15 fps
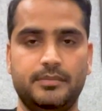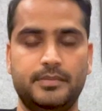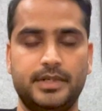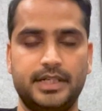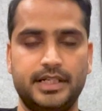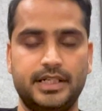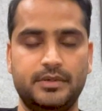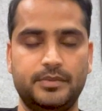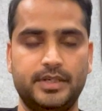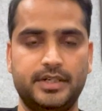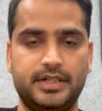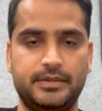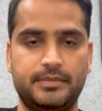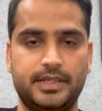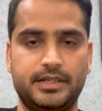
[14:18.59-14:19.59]
predict
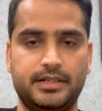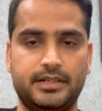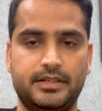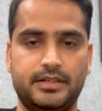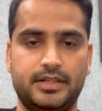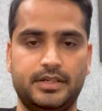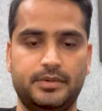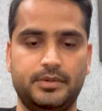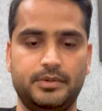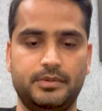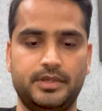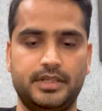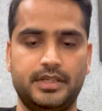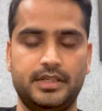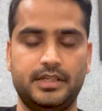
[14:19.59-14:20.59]
inventory better, how do
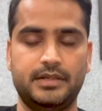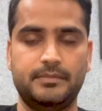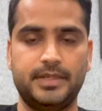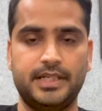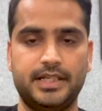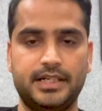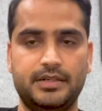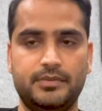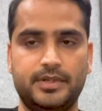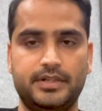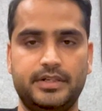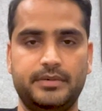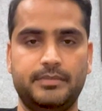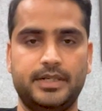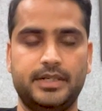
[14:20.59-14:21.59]
we replicate
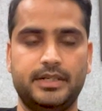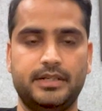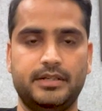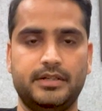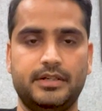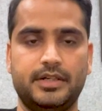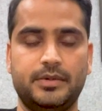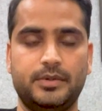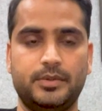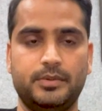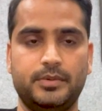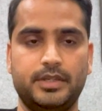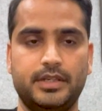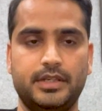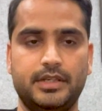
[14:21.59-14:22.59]
inventory better, how do
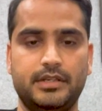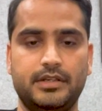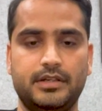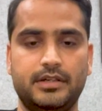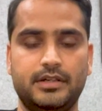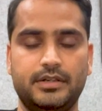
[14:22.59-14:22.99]
we